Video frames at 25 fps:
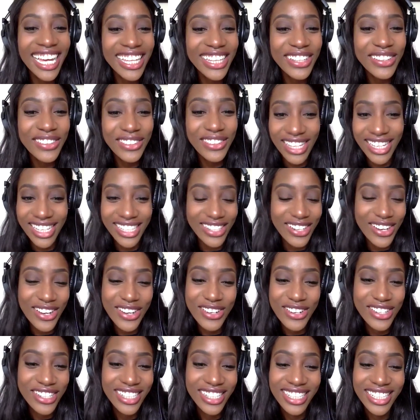no, no, no like,
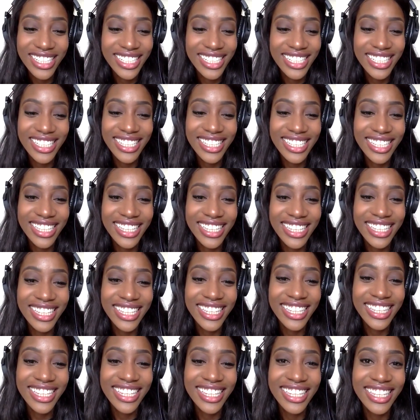Glory, you got to do
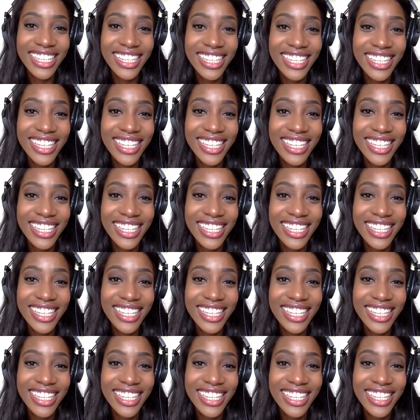advanced.